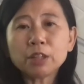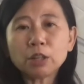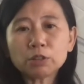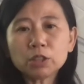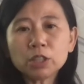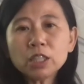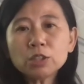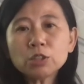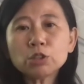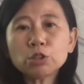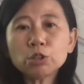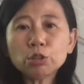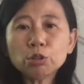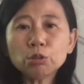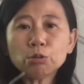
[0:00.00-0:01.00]
These
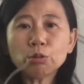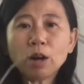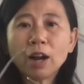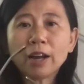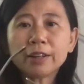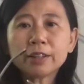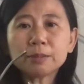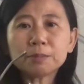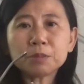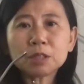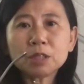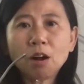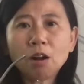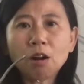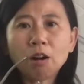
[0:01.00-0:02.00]
two
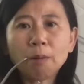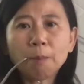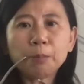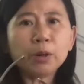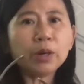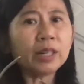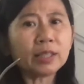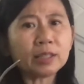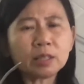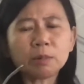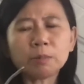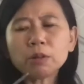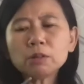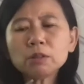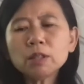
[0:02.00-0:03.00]
items are pretty
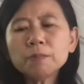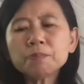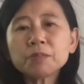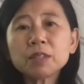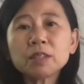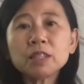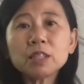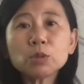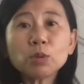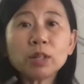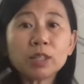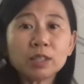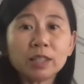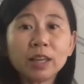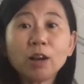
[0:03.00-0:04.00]
similar. This
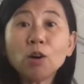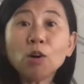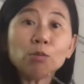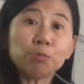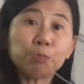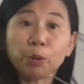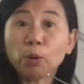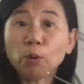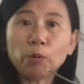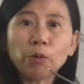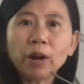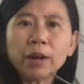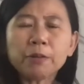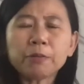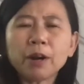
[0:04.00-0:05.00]
one, they all
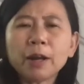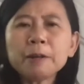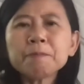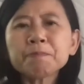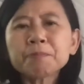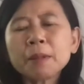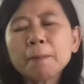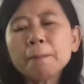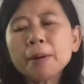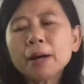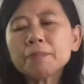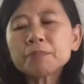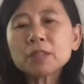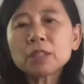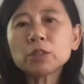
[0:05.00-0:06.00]
puree, right?
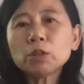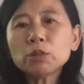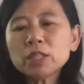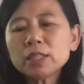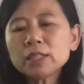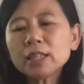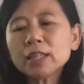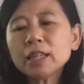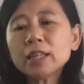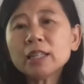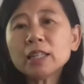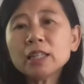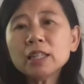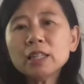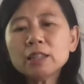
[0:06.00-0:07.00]
But notice that in
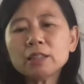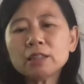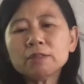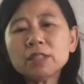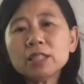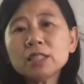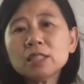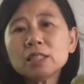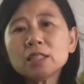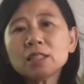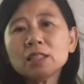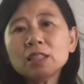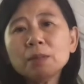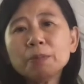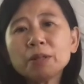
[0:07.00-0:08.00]
here, this is a
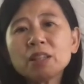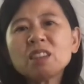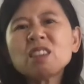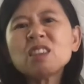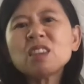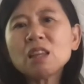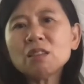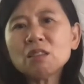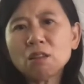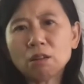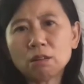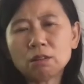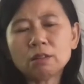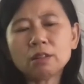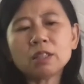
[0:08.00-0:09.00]
little bit thinner.
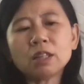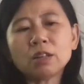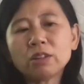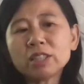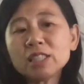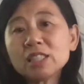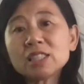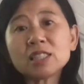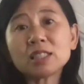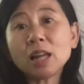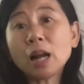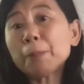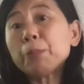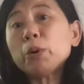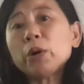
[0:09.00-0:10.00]
Now, this is
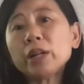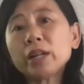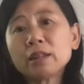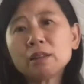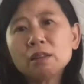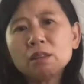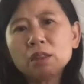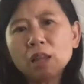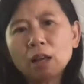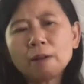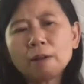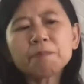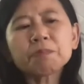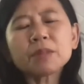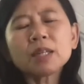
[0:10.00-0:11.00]
not pudding thick.
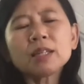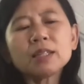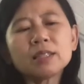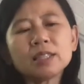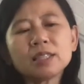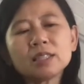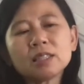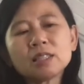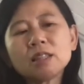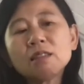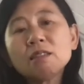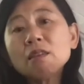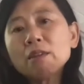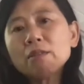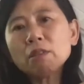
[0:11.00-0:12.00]
This is
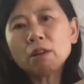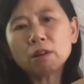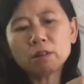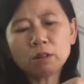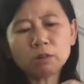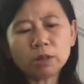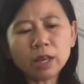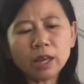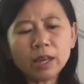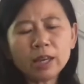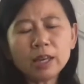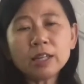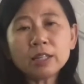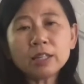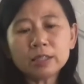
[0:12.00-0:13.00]
thinner, okay?
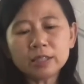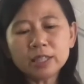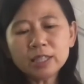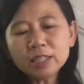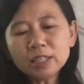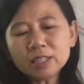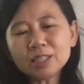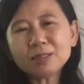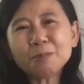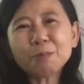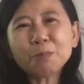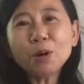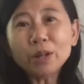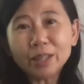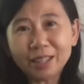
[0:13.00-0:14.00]
This is
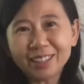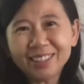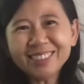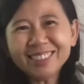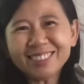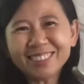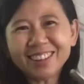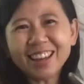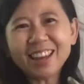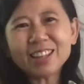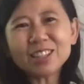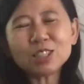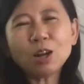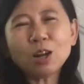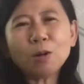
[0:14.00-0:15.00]
pudding, okay?
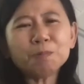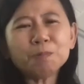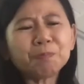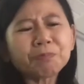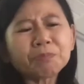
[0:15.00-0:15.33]
So